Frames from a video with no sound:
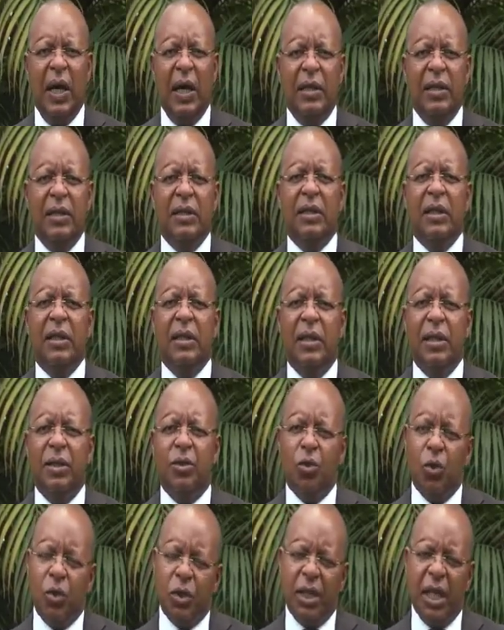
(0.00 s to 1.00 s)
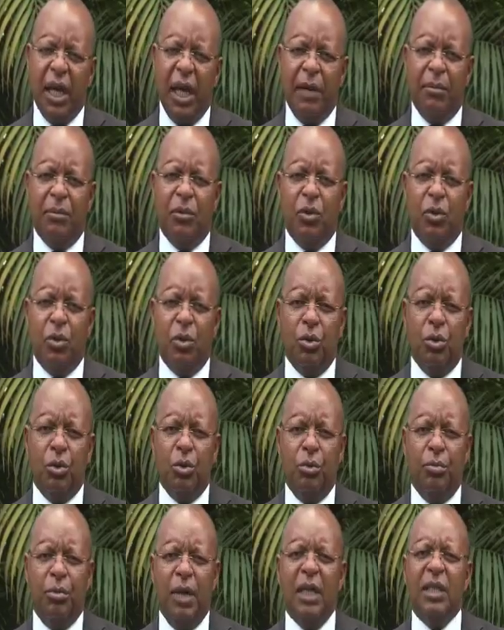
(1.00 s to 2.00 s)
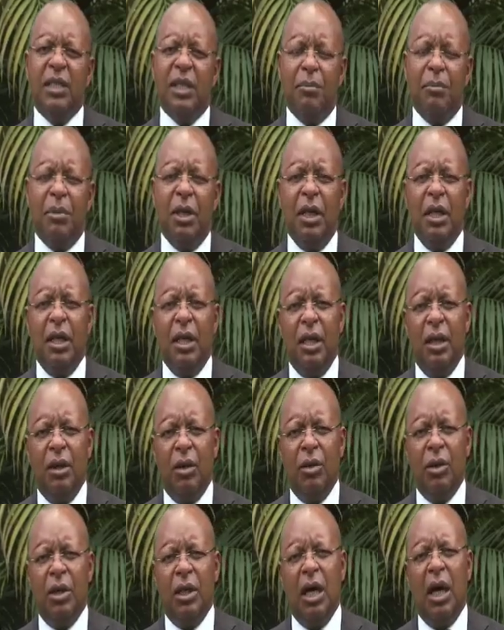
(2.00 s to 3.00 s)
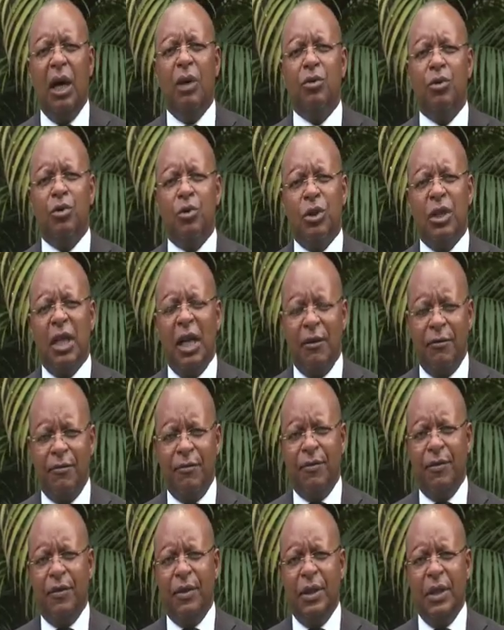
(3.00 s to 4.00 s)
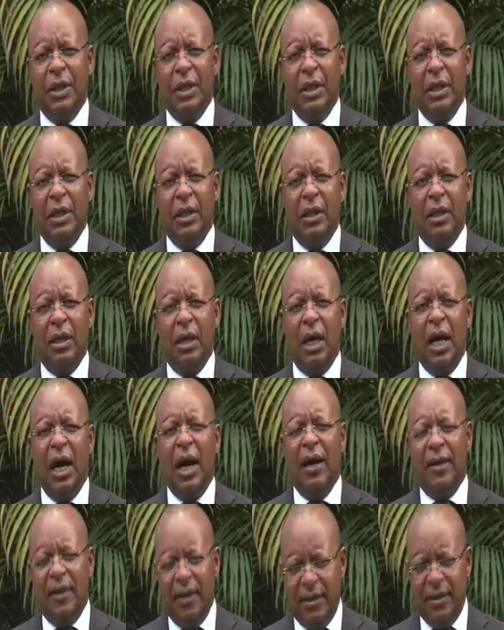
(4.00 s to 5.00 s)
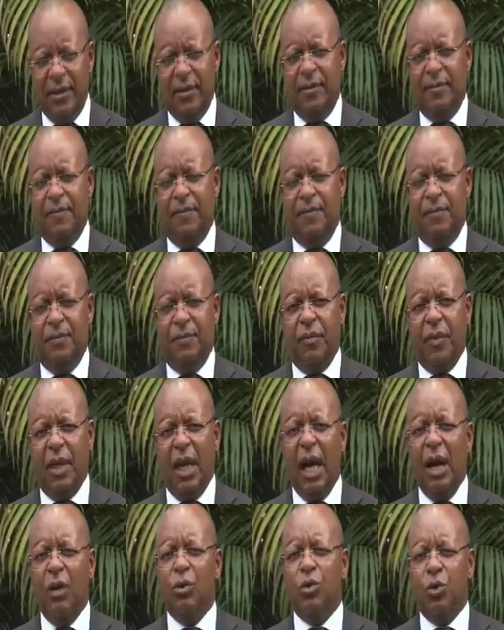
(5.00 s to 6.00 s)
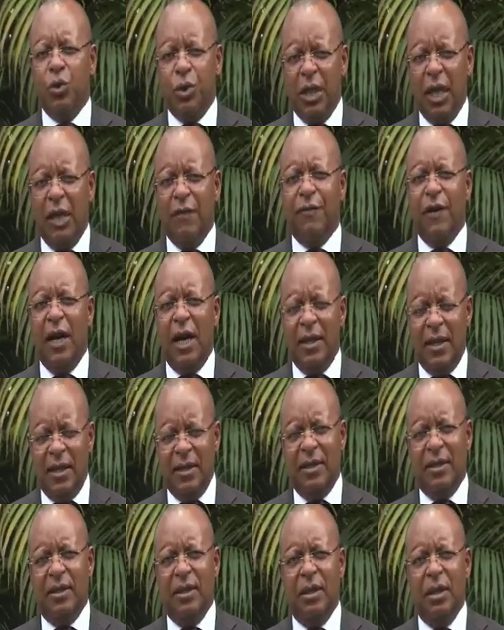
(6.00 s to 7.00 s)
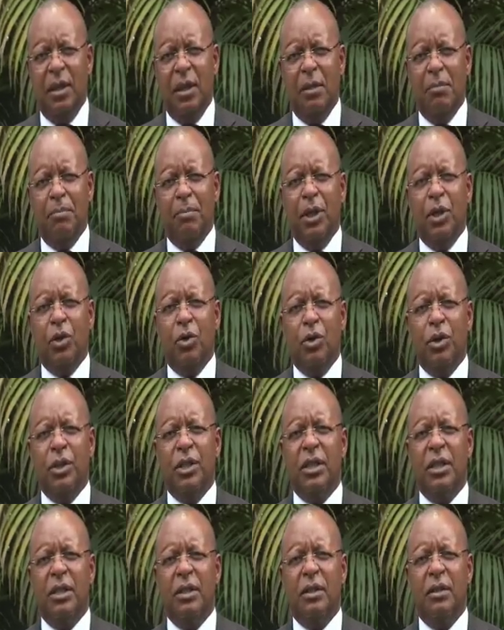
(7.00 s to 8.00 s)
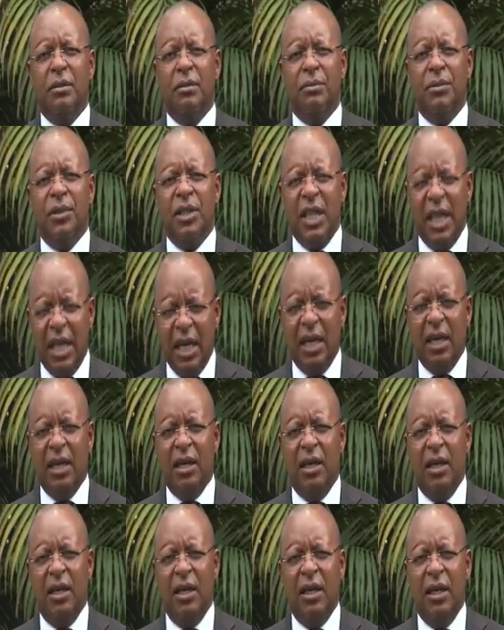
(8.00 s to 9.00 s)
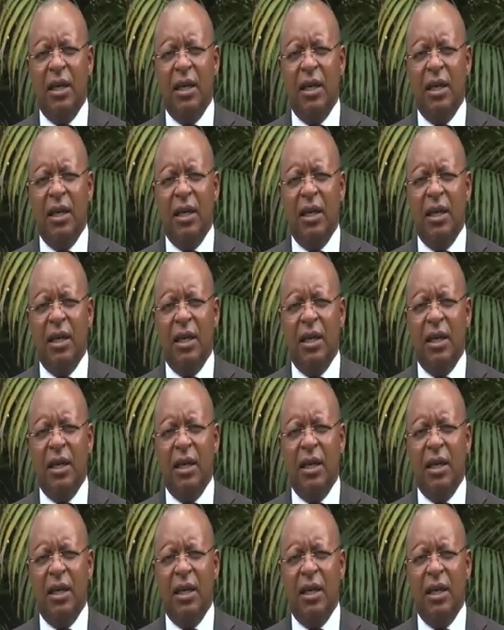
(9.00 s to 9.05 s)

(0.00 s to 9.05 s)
and uh, he took time to mentor me on how to serve others, how to serve others, because Mzee